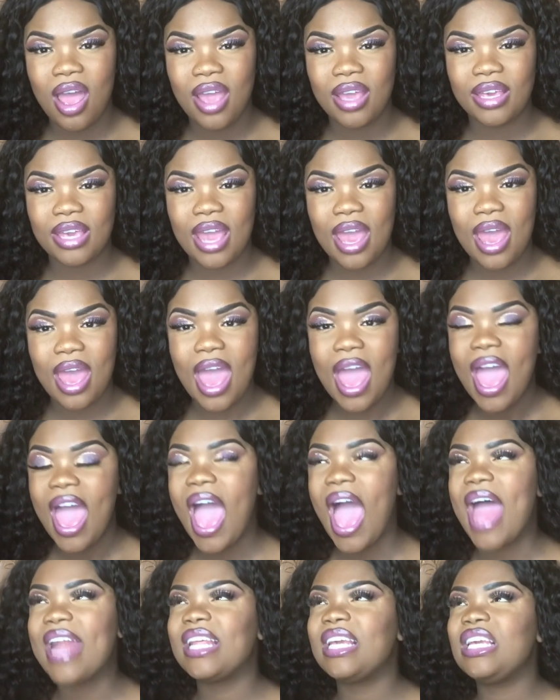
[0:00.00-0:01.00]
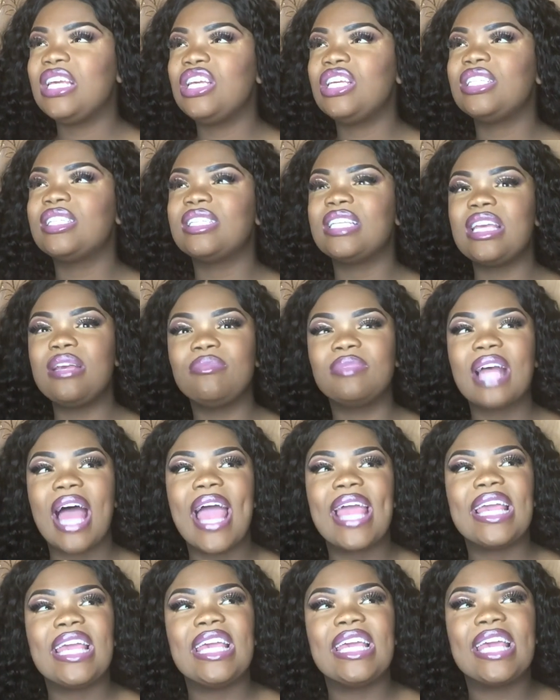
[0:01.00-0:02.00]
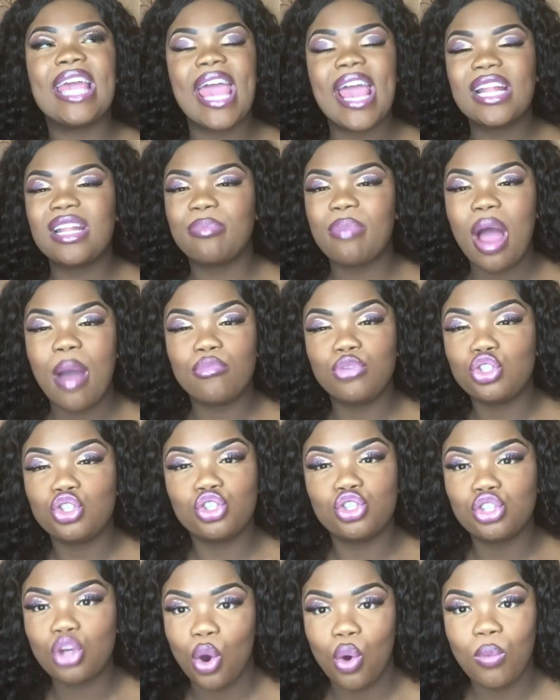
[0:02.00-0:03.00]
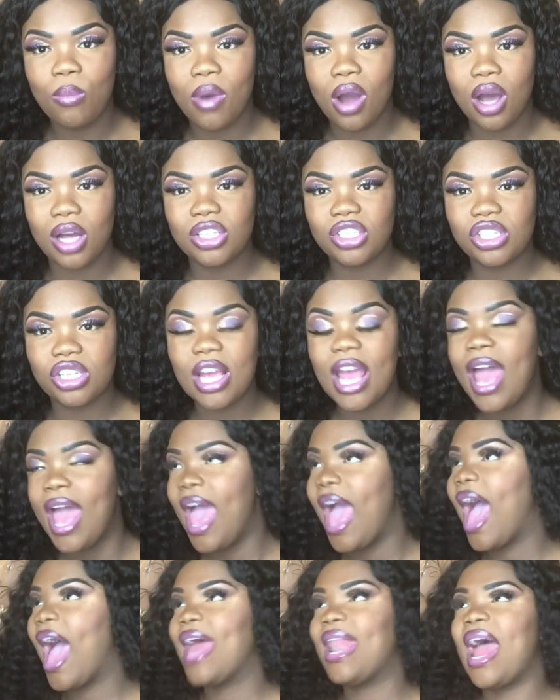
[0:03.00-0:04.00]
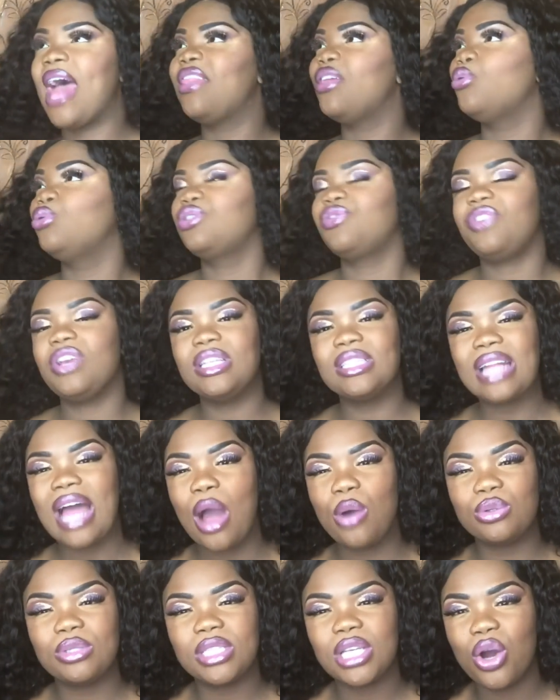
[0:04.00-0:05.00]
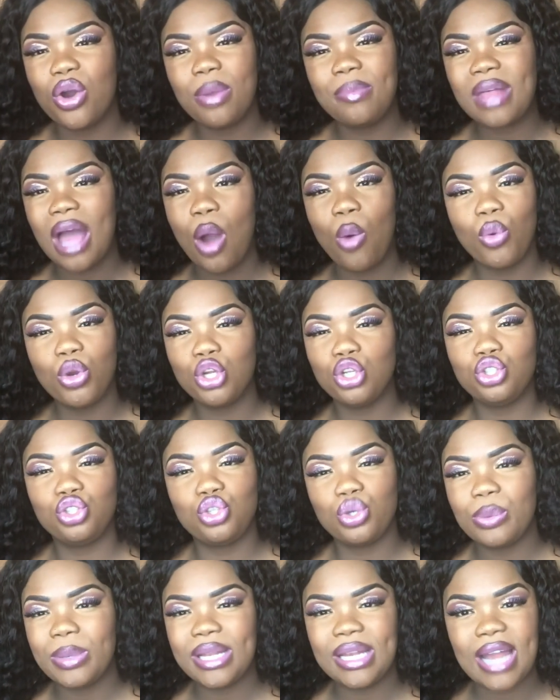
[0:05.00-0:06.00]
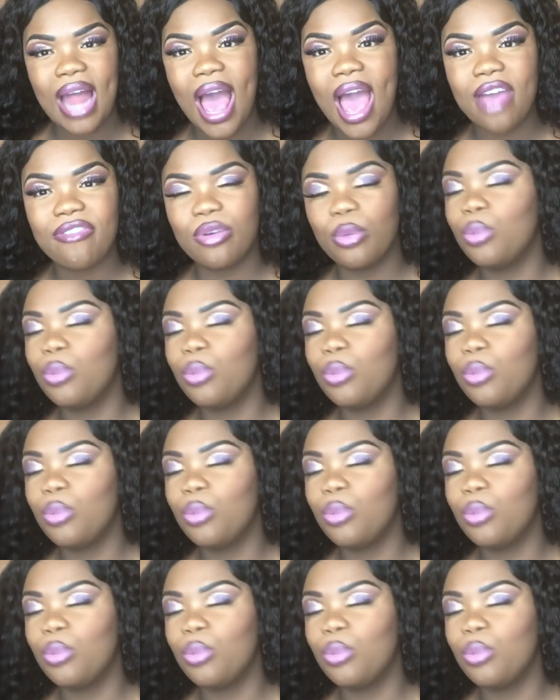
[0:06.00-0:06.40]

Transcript: Yeah, and he seemed that he cared about me so much, and there was things that I would tell him that I want to do in life.